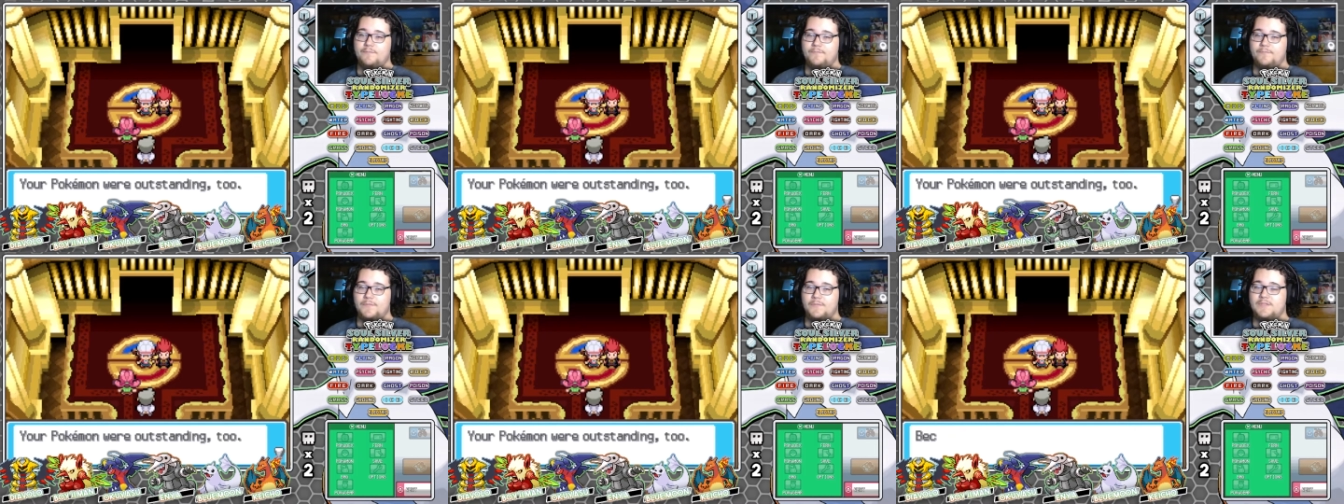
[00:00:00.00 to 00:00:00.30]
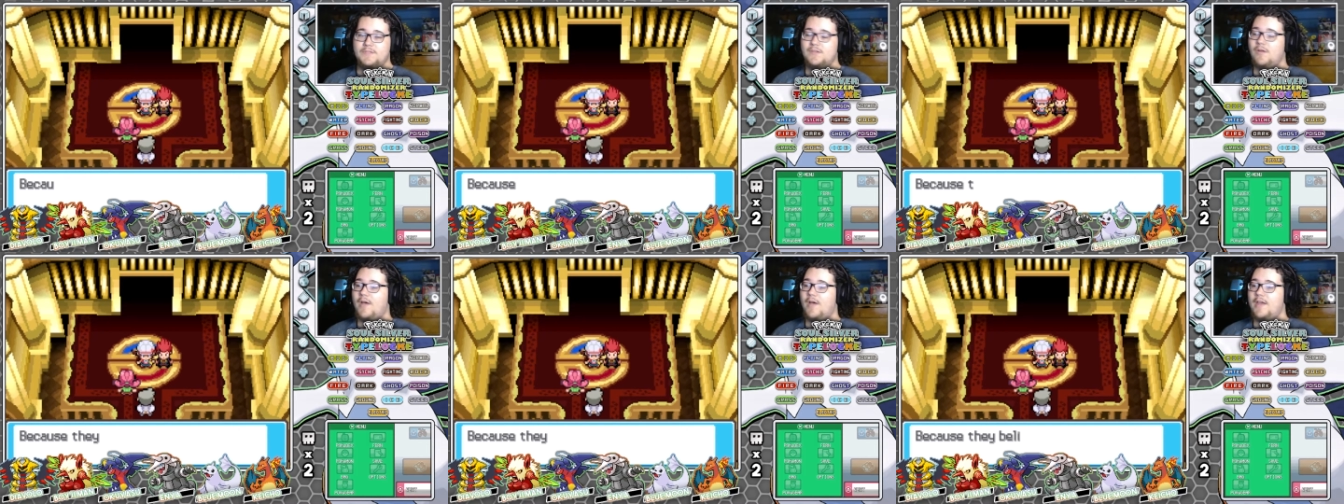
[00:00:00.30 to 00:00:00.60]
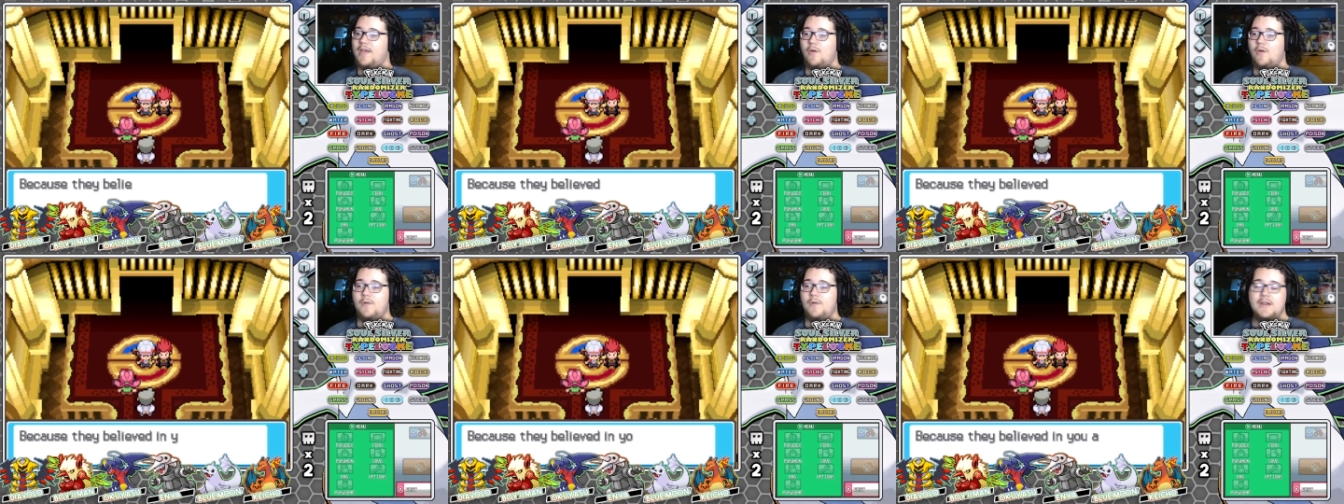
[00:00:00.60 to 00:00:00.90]
so I
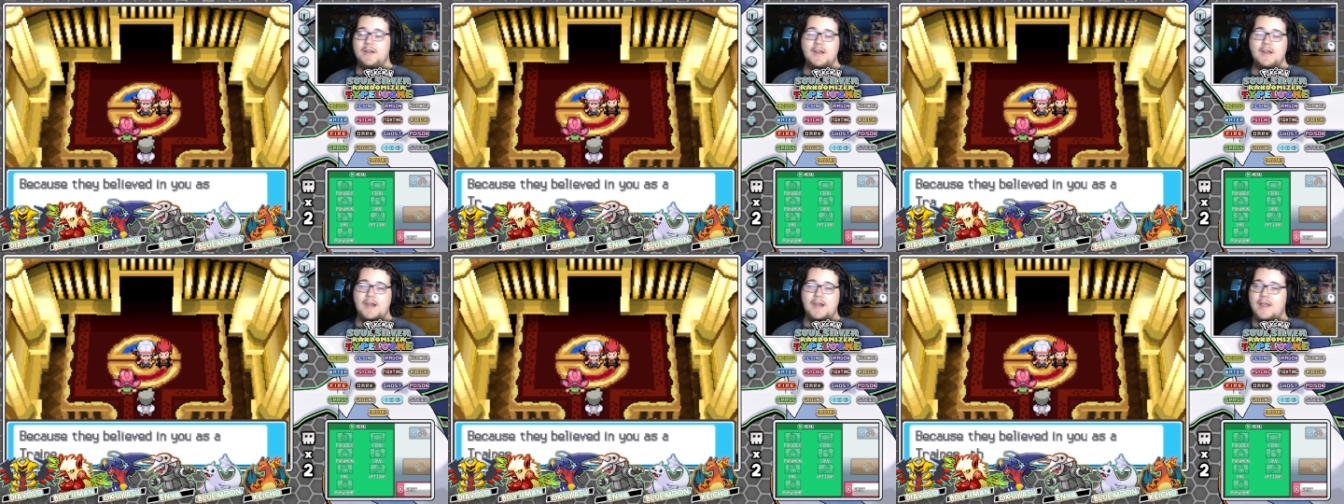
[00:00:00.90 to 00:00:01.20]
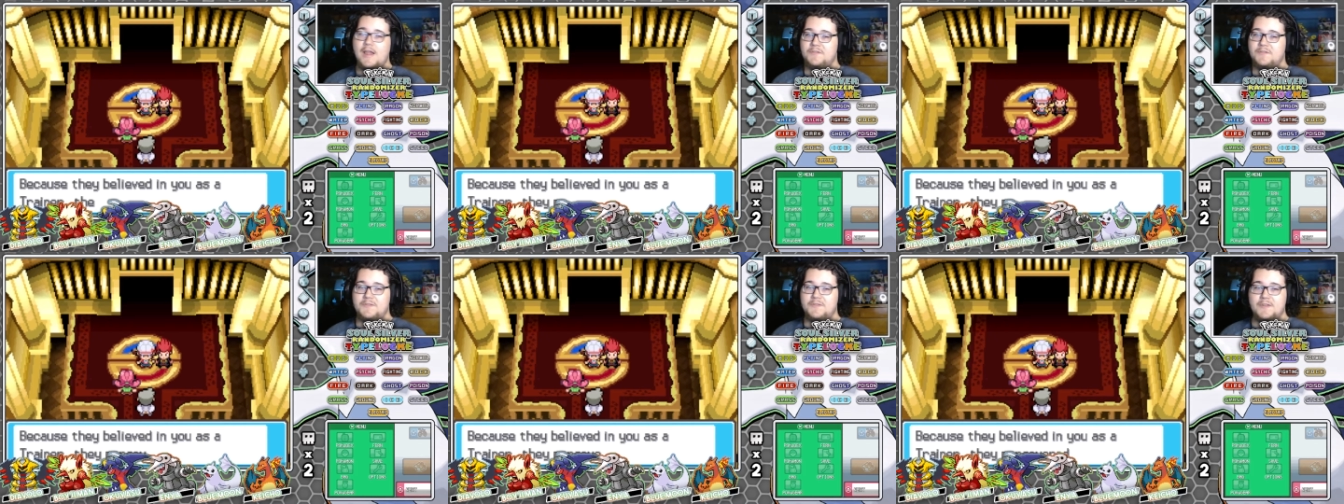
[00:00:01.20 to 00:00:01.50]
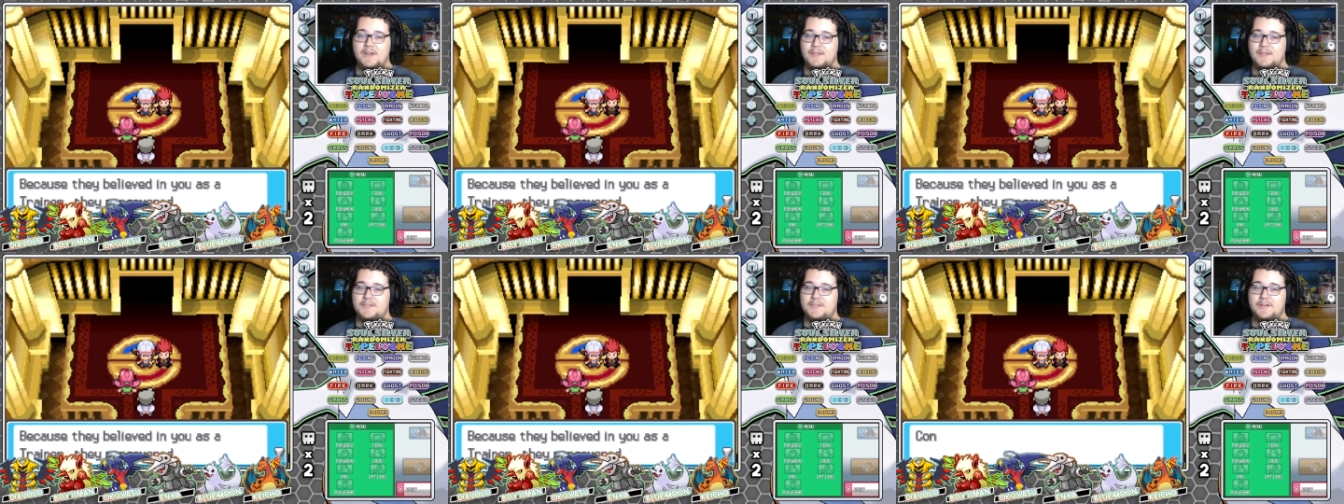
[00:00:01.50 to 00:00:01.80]
don't need to announce the
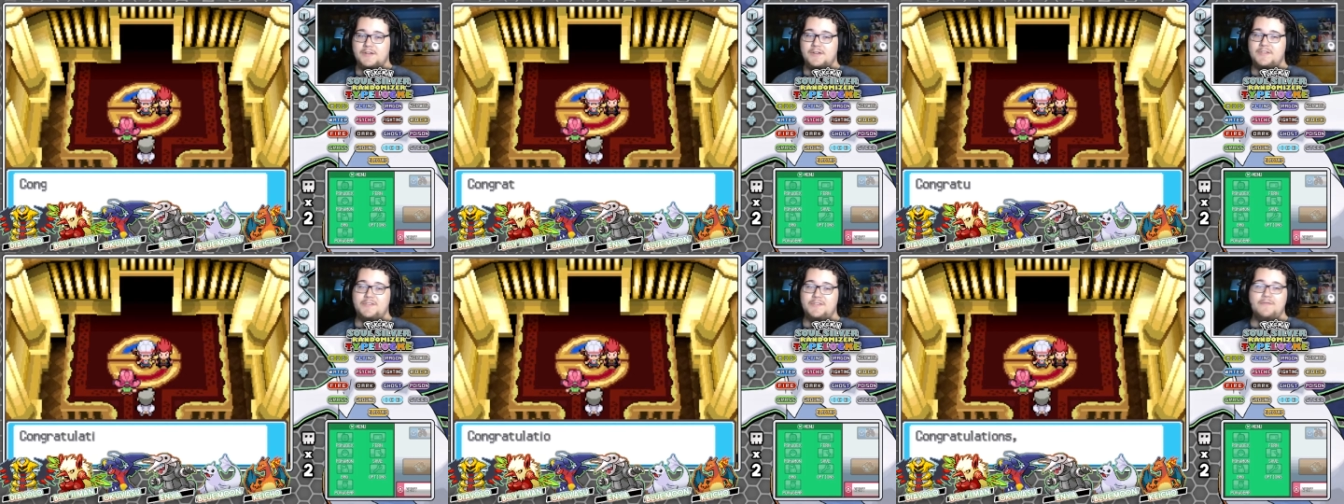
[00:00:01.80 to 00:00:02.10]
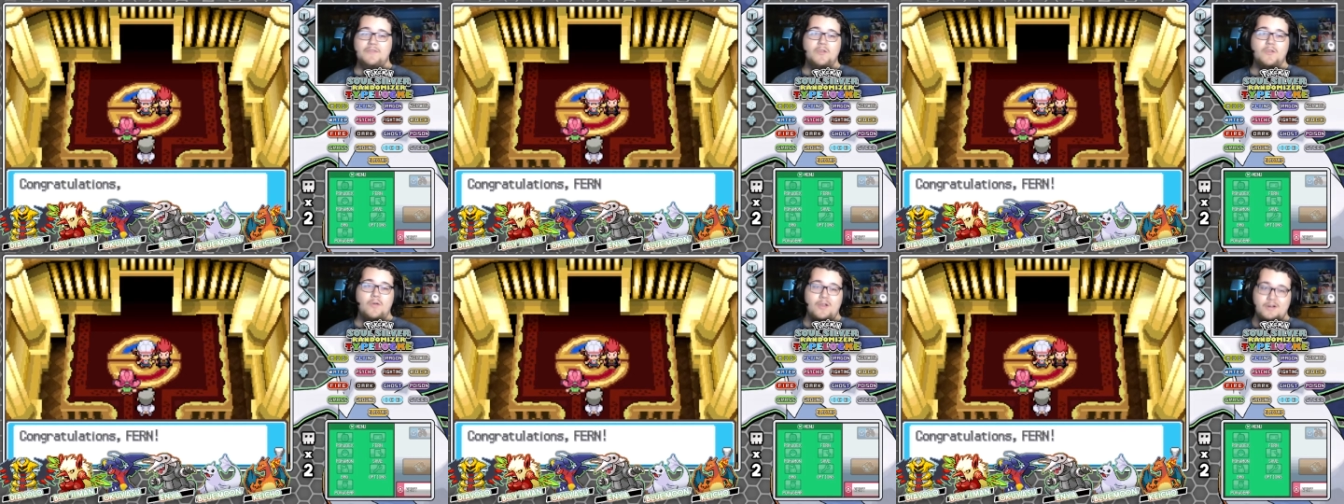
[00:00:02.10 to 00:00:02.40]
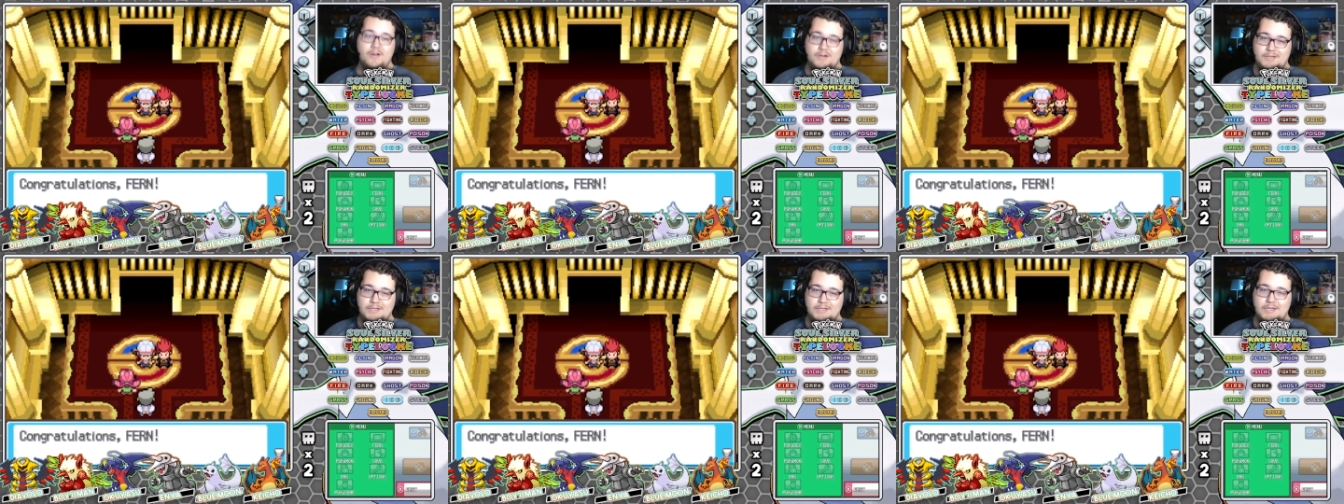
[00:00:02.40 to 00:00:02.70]
next series, even though I
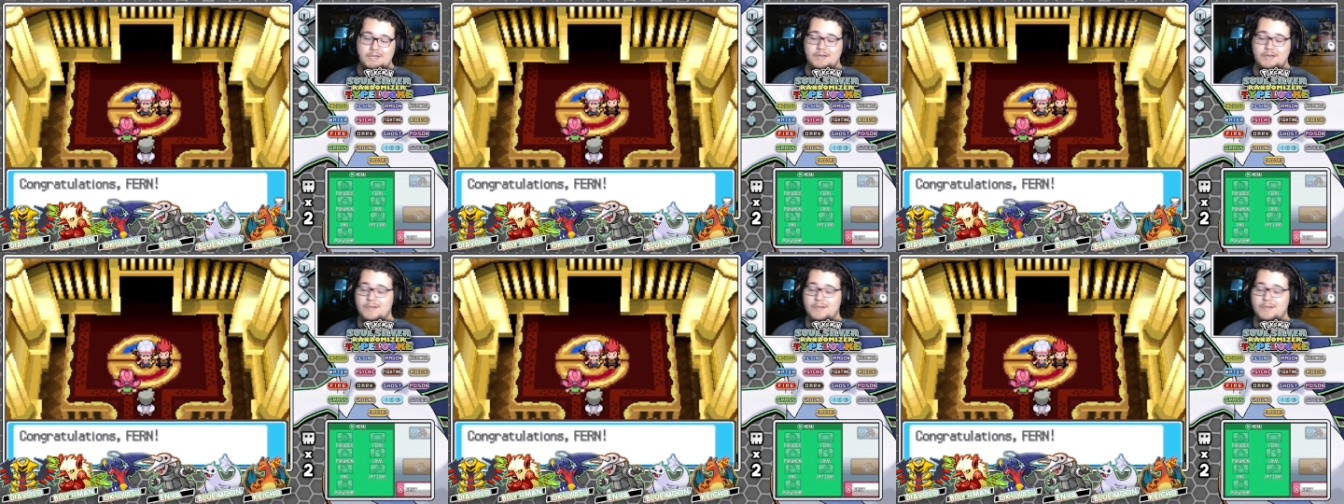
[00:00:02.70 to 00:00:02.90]
already did.